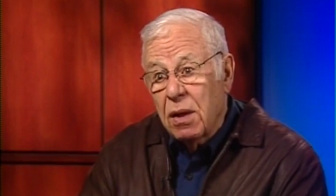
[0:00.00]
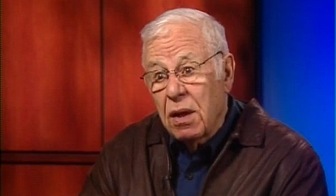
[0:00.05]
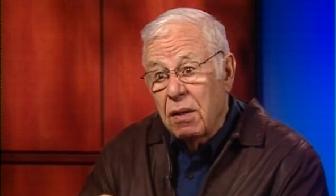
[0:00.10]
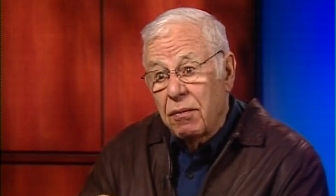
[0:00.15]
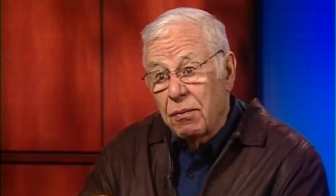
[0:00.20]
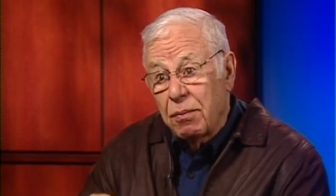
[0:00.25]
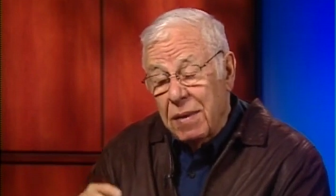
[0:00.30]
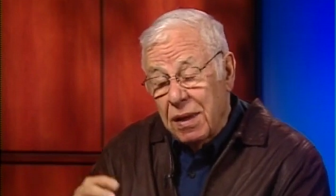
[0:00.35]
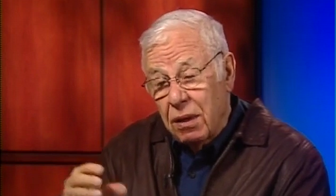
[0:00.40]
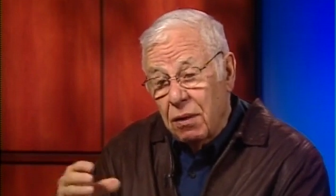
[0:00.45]
They
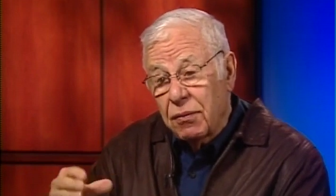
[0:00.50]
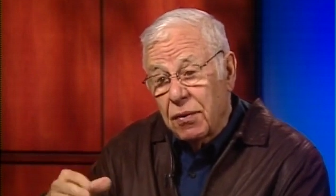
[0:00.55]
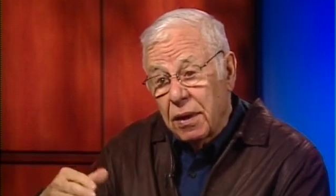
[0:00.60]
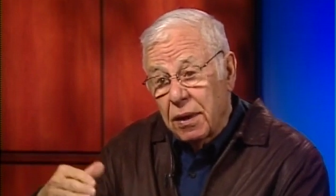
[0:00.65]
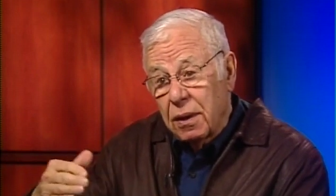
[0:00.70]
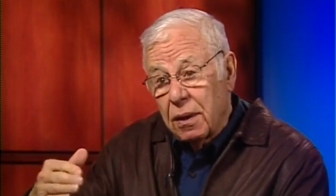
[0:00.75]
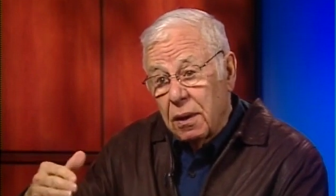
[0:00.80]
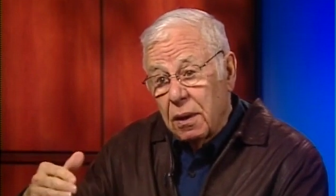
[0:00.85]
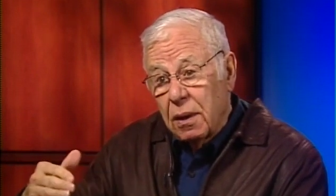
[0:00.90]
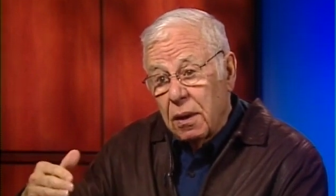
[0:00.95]
have many of
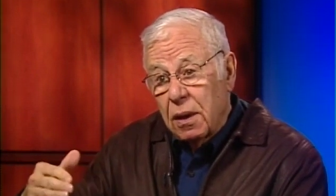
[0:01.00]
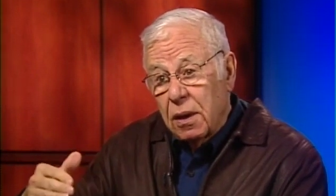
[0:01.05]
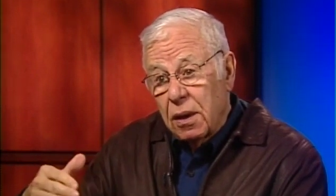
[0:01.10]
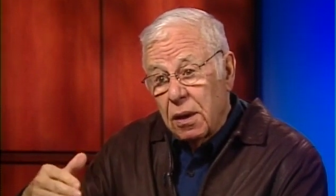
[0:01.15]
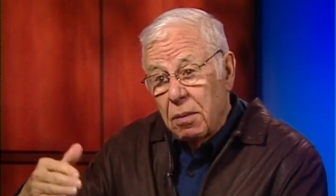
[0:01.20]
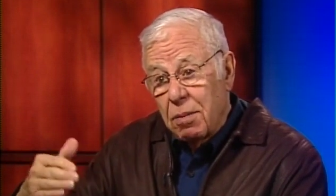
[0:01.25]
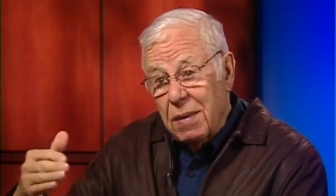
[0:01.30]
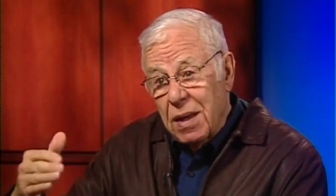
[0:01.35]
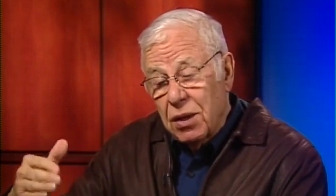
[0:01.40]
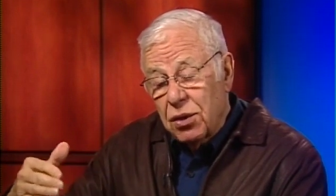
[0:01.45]
the
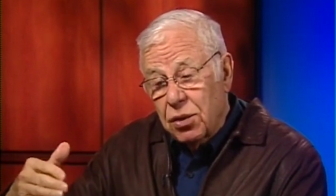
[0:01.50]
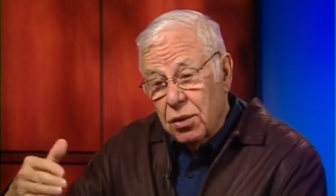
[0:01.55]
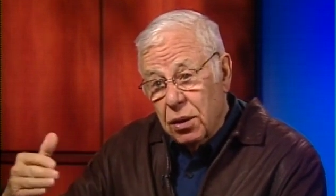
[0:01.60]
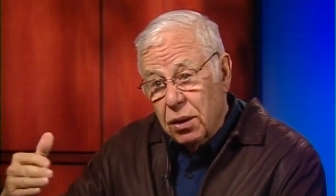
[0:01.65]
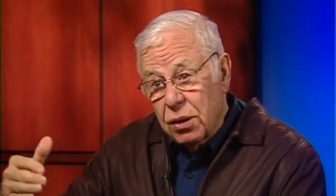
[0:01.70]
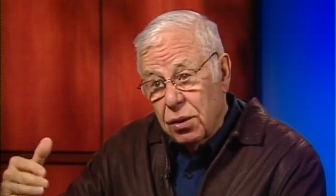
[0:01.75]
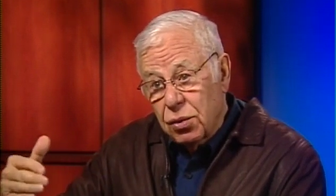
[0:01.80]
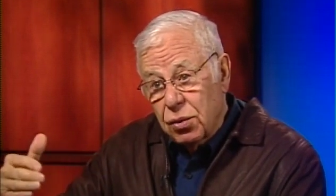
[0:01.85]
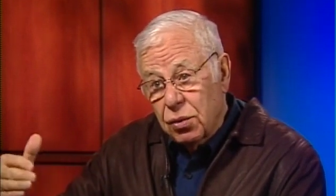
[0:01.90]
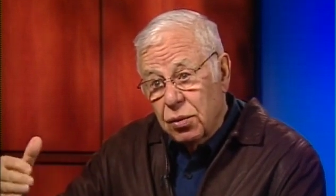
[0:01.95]

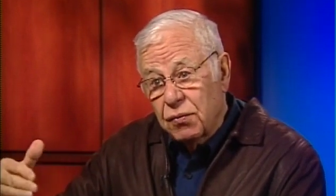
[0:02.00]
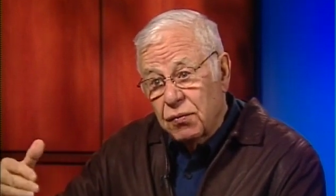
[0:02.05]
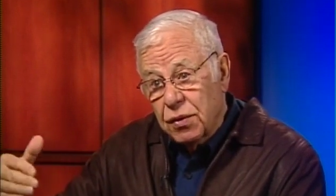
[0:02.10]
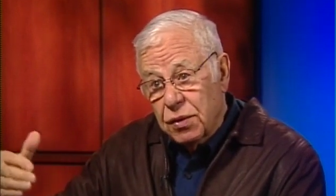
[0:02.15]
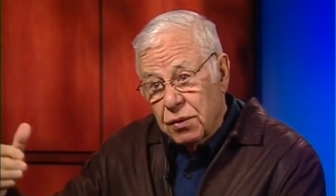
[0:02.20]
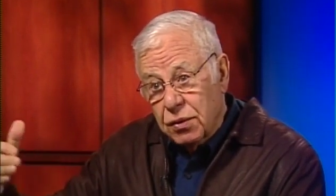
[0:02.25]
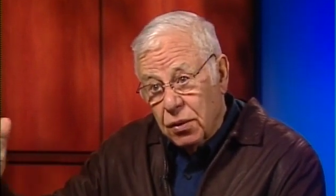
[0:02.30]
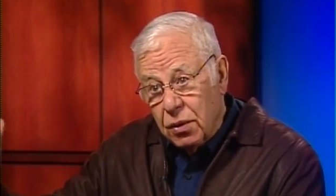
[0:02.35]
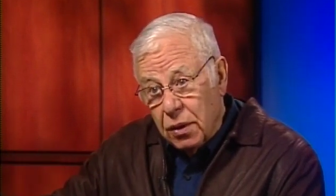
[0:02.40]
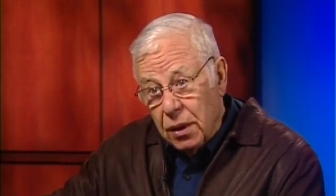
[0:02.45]
dementia issues
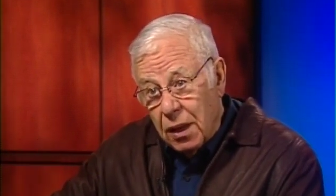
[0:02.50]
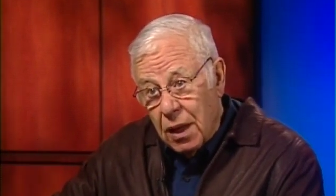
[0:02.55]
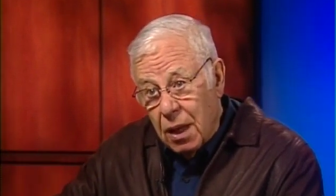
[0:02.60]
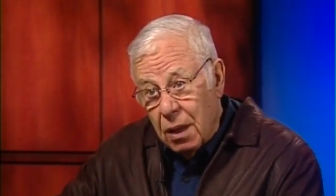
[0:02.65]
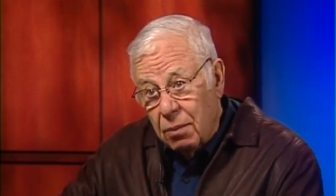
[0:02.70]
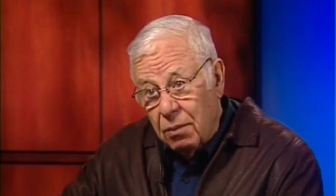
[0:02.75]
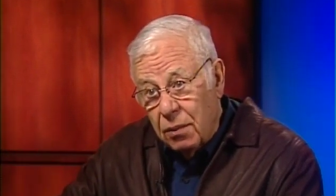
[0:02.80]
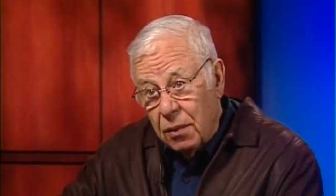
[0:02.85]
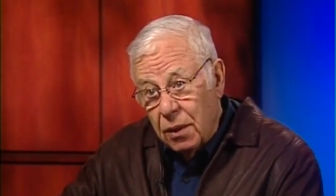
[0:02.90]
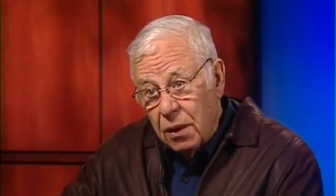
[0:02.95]
which
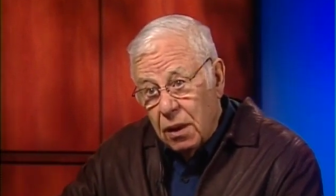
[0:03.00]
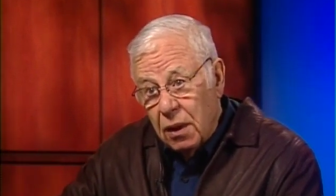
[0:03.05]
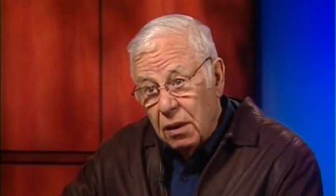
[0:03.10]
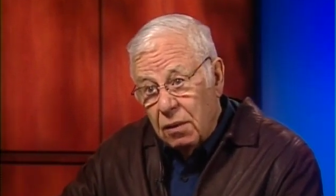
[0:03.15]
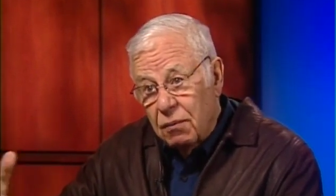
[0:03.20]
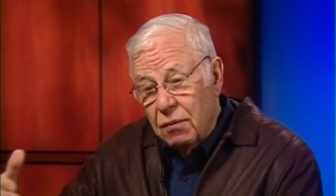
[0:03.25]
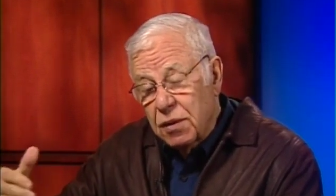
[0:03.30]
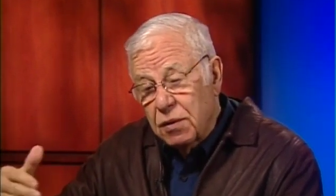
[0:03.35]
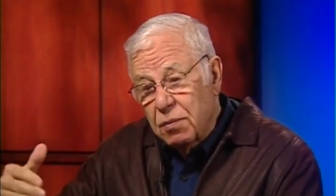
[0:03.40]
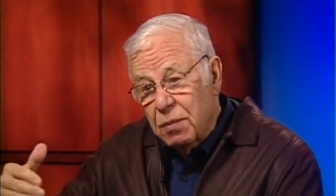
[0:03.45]
come
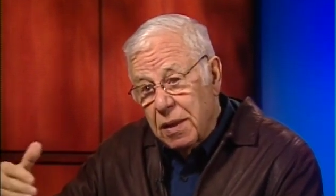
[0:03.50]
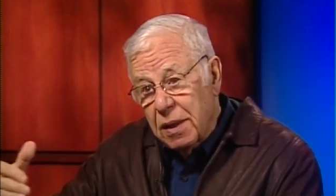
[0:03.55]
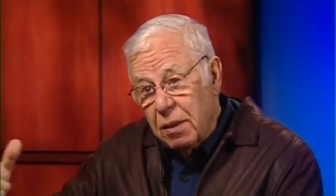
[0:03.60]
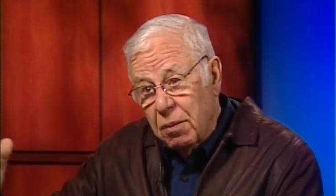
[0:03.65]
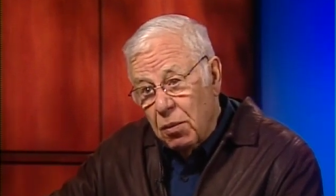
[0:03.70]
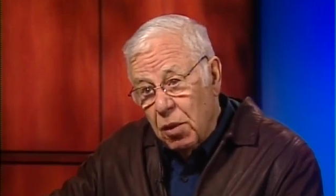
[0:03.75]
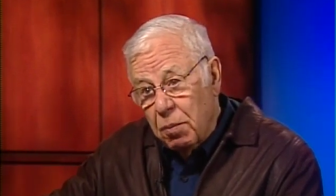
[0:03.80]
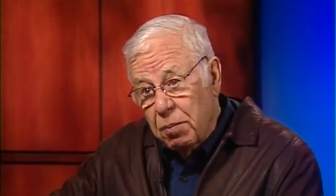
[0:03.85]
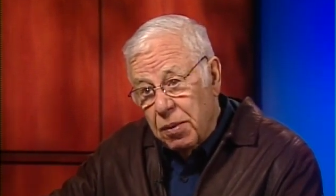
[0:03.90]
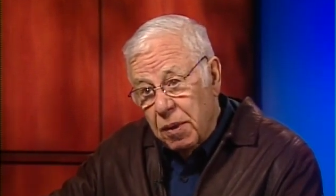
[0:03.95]
with
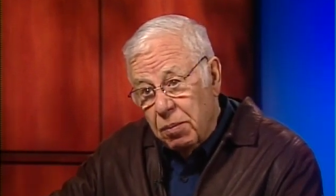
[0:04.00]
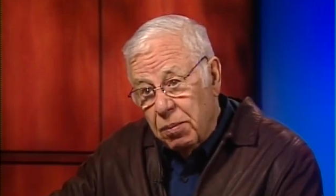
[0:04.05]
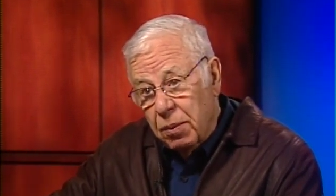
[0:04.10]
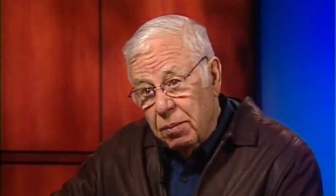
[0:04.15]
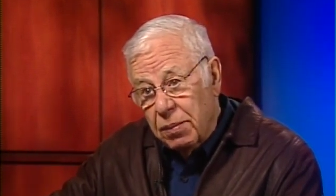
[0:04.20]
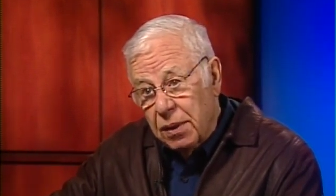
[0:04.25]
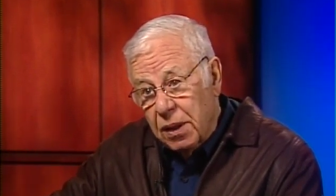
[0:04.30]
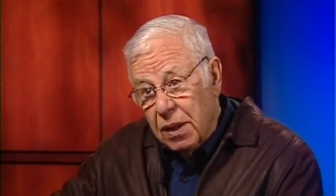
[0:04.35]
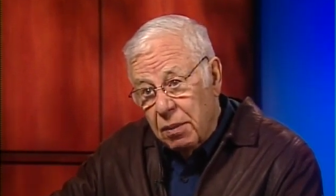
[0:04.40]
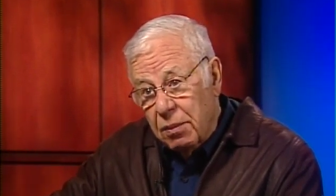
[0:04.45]
many more people
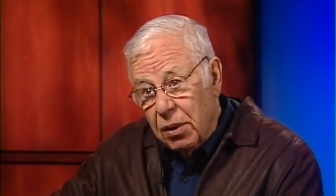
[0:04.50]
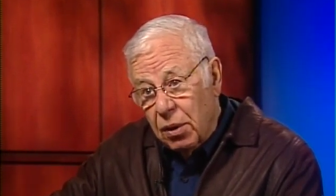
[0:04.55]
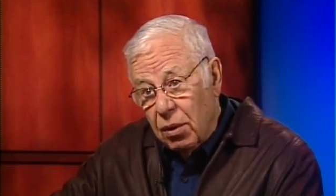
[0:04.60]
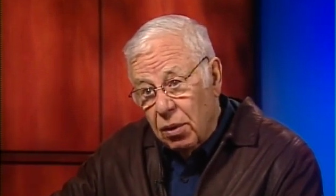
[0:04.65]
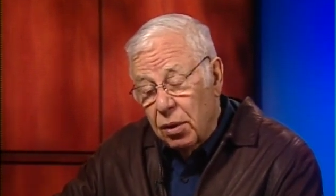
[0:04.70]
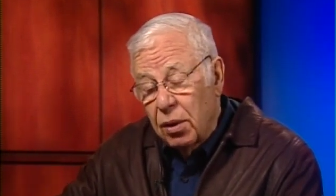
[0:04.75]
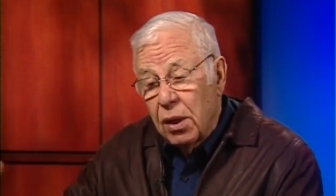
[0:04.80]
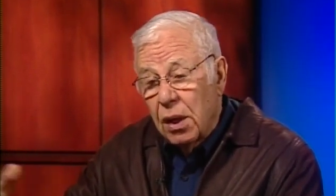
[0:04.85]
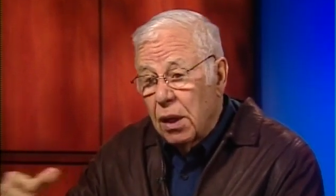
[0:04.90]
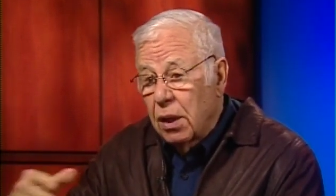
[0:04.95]
becoming
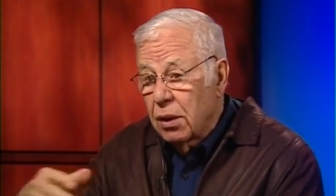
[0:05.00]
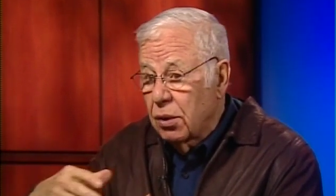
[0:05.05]
old.